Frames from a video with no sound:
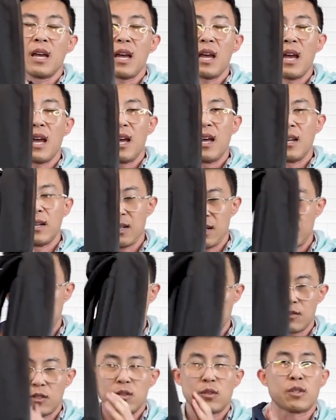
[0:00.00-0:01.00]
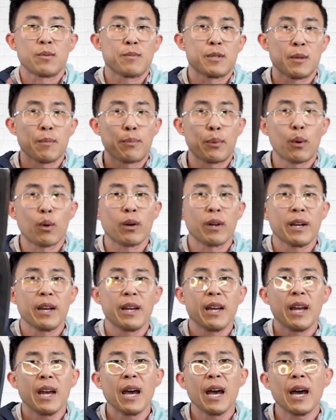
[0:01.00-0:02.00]
and it gives you some support
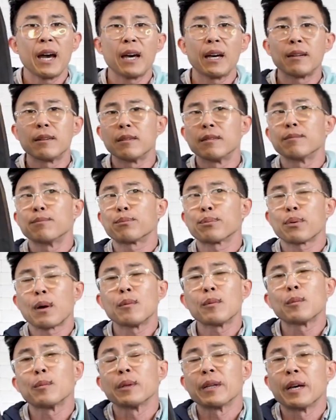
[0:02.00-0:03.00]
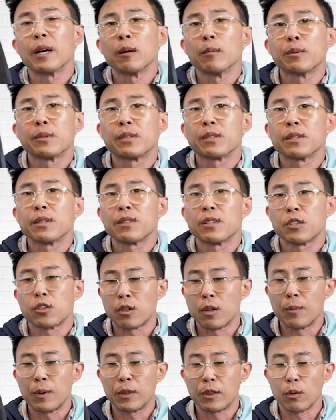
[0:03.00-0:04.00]
and probably helps
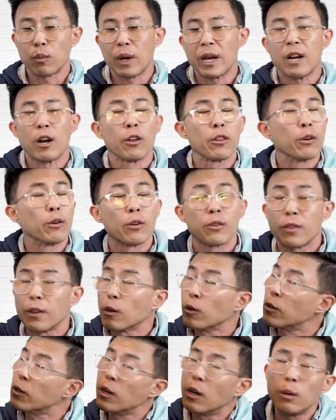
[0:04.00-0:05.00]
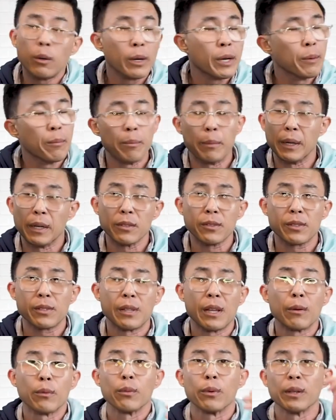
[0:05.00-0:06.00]
distribute the weight, although there are no hip belts
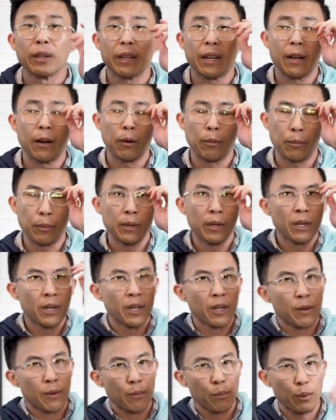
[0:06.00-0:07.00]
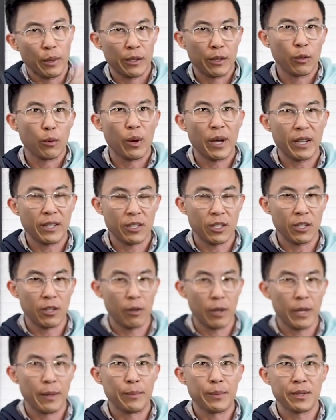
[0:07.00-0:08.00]
that really help bring the weight to
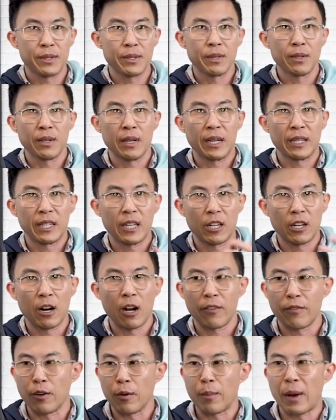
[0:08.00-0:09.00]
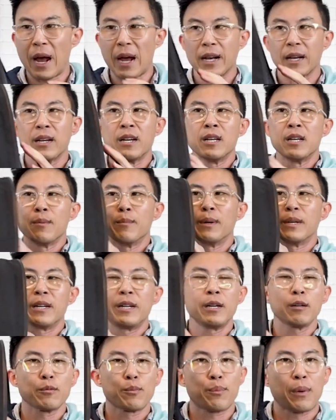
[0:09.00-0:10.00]
your hips and get it off your back. But
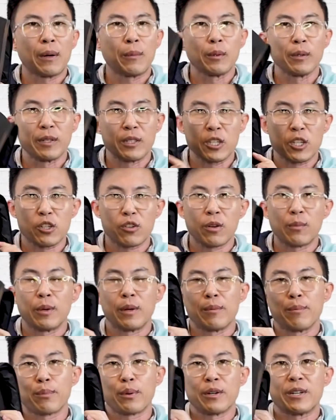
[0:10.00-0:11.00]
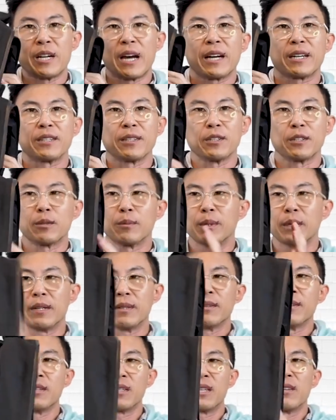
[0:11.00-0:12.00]
it helps probably distribute and protect a little bit,
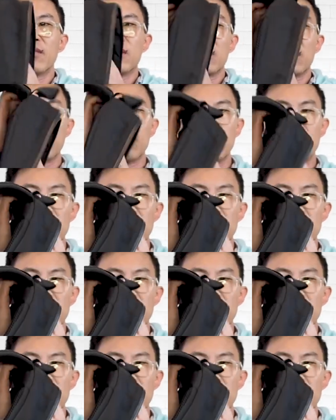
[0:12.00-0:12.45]
gives it some